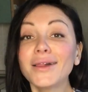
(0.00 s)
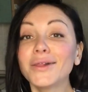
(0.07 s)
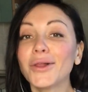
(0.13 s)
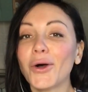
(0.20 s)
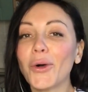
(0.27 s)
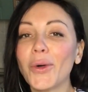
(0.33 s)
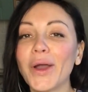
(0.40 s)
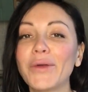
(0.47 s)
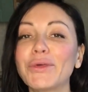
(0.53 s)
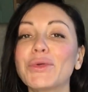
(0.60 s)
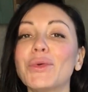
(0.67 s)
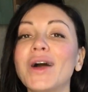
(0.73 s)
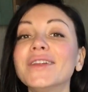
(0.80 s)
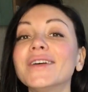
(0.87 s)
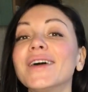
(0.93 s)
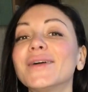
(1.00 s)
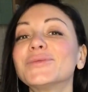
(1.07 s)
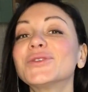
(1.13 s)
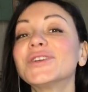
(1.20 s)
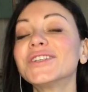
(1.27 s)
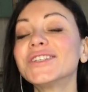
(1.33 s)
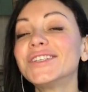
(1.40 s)
Hello everyone, I'm
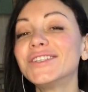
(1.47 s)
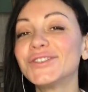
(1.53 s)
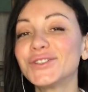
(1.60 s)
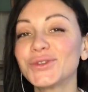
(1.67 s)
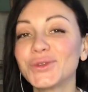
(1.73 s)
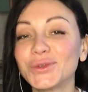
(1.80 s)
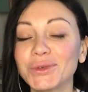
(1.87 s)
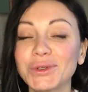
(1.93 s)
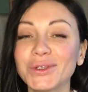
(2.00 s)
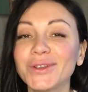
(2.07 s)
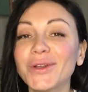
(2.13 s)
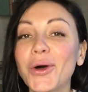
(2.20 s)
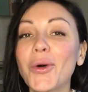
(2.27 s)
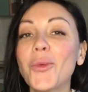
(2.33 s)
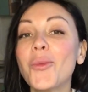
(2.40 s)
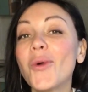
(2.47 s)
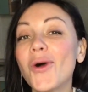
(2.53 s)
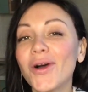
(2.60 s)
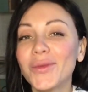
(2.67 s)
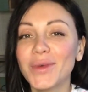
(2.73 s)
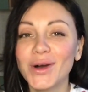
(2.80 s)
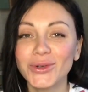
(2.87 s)
Noya If you want to know
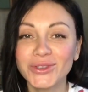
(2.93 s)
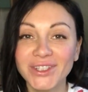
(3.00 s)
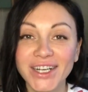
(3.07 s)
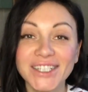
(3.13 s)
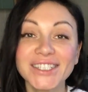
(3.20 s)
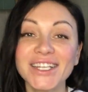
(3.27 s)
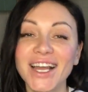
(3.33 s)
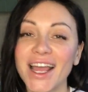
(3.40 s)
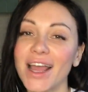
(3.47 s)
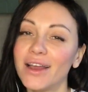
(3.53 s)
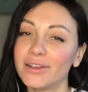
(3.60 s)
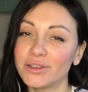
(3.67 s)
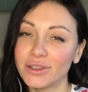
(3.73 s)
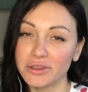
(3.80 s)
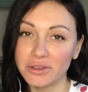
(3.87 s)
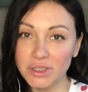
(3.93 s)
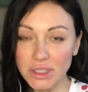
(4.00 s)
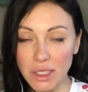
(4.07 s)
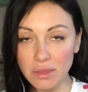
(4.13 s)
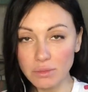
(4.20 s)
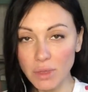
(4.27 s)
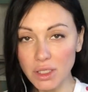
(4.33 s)
more about Russia and you
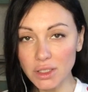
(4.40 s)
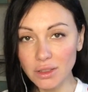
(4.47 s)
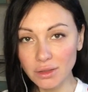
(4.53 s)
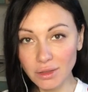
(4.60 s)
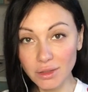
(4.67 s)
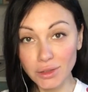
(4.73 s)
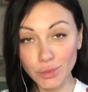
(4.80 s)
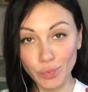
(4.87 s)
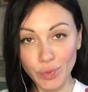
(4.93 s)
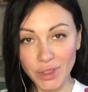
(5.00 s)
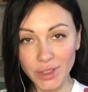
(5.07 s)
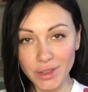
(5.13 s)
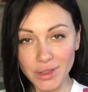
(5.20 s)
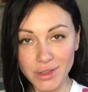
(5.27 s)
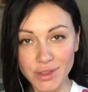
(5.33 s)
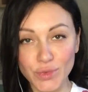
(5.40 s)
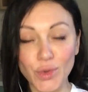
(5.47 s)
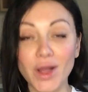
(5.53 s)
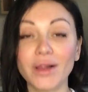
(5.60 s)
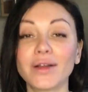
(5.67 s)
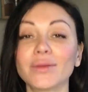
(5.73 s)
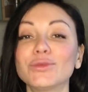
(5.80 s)
understand my English, please
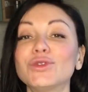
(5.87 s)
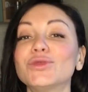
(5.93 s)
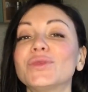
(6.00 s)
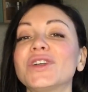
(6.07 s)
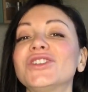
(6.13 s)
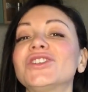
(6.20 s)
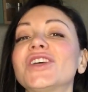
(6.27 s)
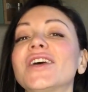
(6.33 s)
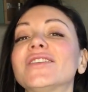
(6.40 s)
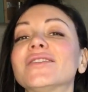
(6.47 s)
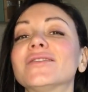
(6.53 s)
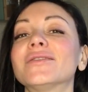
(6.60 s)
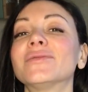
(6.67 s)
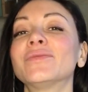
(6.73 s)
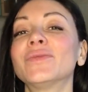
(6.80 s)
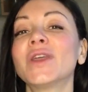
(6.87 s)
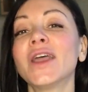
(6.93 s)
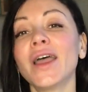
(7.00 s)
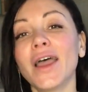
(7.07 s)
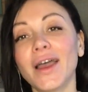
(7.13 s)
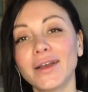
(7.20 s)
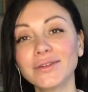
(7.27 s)
welcome to my channel
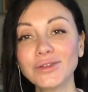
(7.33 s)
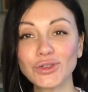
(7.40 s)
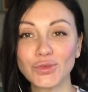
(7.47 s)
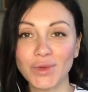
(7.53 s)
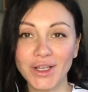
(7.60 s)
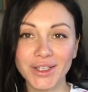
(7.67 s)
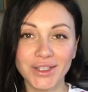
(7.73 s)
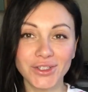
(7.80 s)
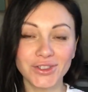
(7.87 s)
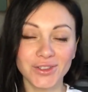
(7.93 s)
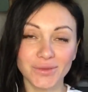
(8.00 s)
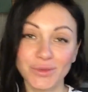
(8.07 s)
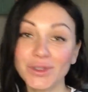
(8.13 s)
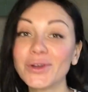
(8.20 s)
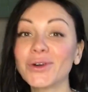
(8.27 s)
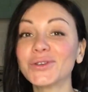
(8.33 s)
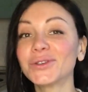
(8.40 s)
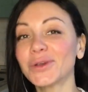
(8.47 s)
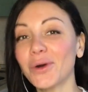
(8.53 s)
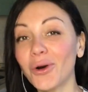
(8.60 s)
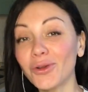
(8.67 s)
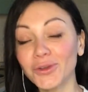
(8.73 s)
and to my kitchen, because
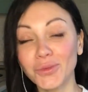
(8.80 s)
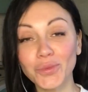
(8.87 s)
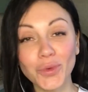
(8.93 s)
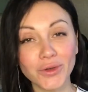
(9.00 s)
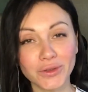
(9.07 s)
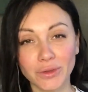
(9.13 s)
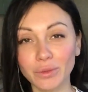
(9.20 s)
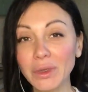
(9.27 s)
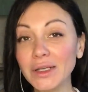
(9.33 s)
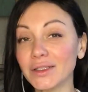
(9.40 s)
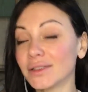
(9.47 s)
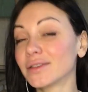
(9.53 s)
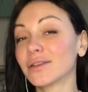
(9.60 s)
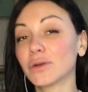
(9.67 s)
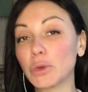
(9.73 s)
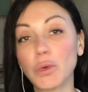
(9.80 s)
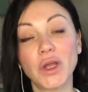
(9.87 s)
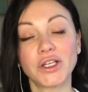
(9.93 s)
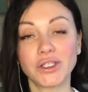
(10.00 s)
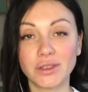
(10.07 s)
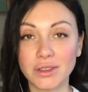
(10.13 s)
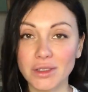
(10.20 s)
all important political
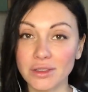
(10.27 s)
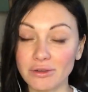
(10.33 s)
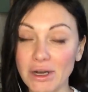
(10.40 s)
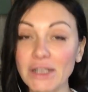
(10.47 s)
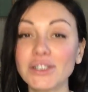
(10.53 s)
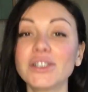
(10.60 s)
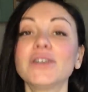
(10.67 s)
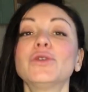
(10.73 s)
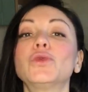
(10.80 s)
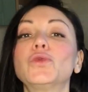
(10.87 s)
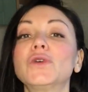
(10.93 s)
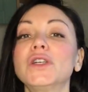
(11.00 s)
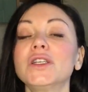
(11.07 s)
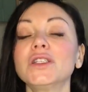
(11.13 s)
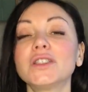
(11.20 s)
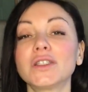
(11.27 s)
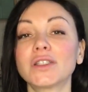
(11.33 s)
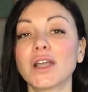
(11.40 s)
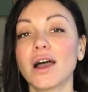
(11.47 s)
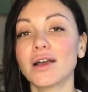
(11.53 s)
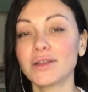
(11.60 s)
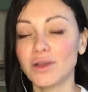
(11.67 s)
questions in Russia we
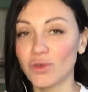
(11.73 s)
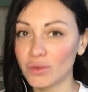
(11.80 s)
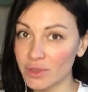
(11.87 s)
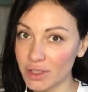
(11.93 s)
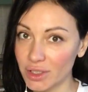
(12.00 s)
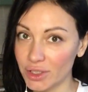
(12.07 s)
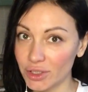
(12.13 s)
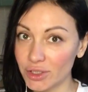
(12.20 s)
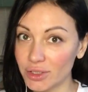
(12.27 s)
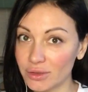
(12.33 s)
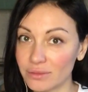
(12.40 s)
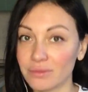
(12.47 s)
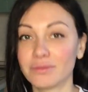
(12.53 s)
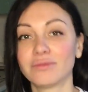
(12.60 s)
discuss on the kitchen.